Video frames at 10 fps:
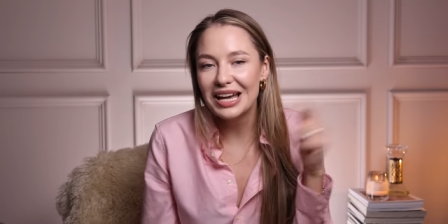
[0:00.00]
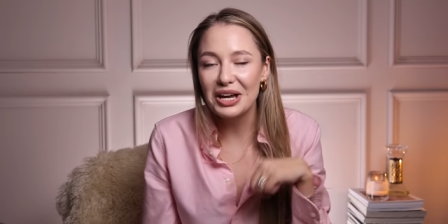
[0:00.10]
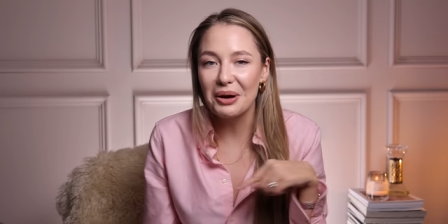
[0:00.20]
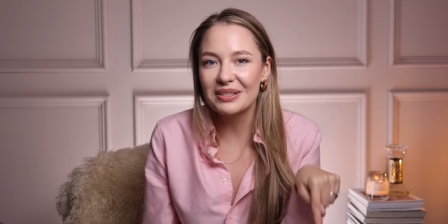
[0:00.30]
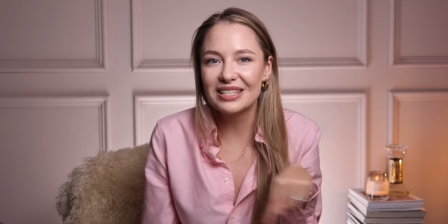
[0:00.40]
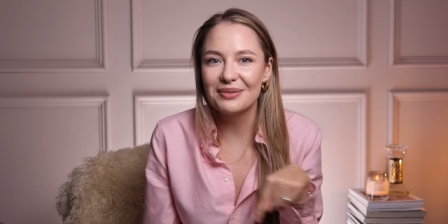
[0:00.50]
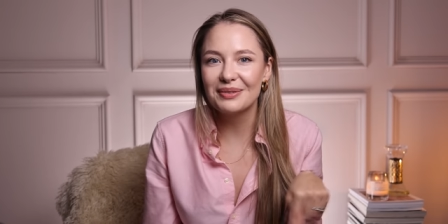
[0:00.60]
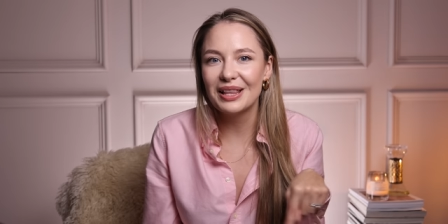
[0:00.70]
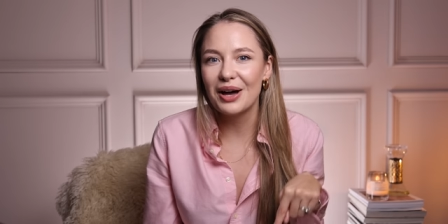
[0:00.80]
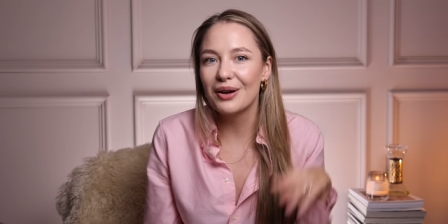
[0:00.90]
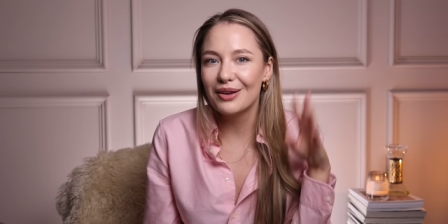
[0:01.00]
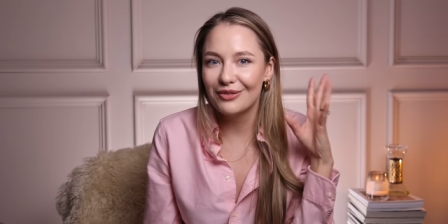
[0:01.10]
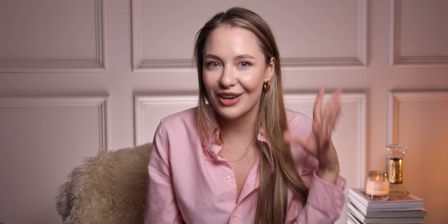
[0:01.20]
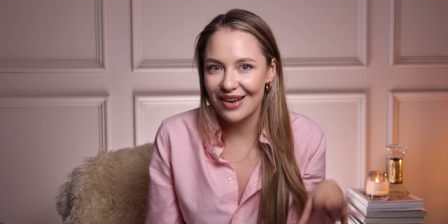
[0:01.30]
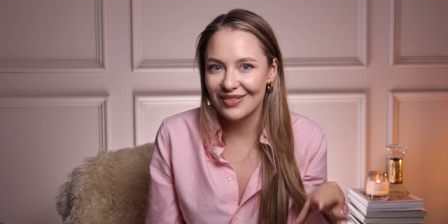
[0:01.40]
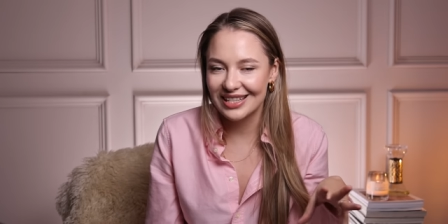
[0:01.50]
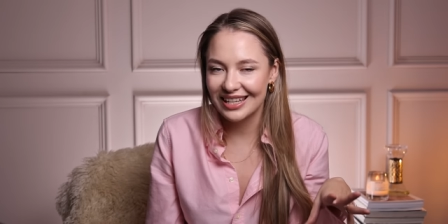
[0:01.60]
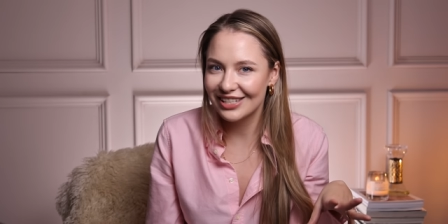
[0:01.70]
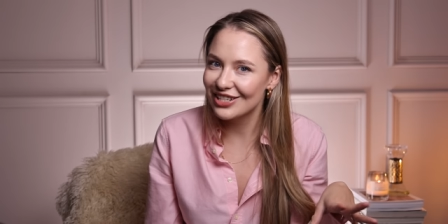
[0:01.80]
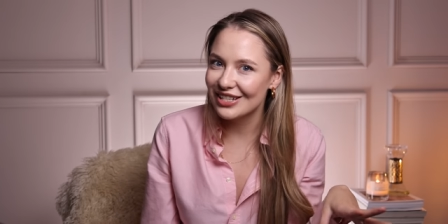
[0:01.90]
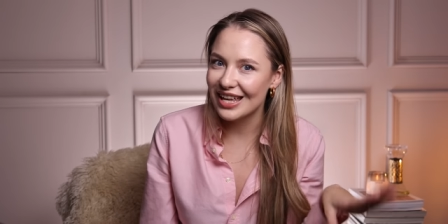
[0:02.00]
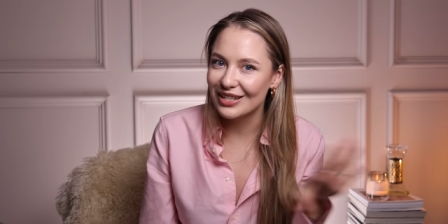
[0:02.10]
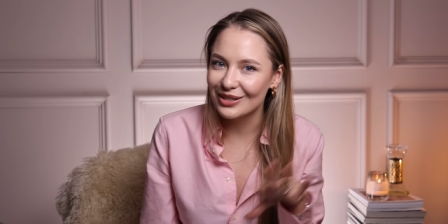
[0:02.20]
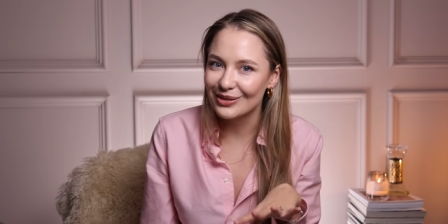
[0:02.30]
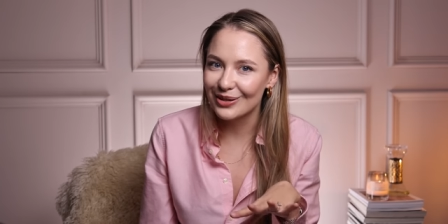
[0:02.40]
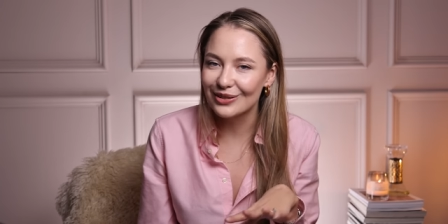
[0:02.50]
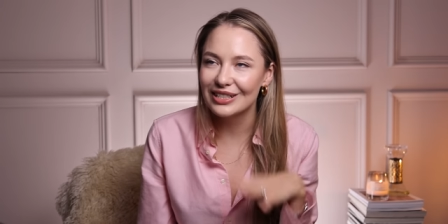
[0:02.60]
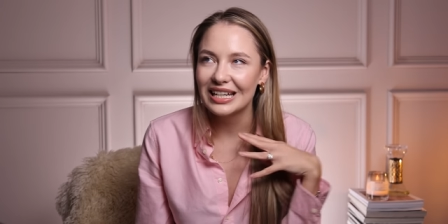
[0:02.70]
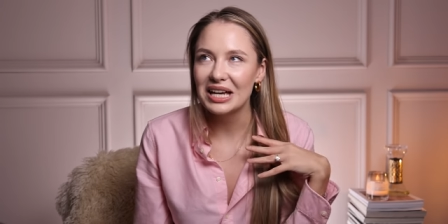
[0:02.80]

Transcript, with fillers: Comment down below if you have a signature scent or not,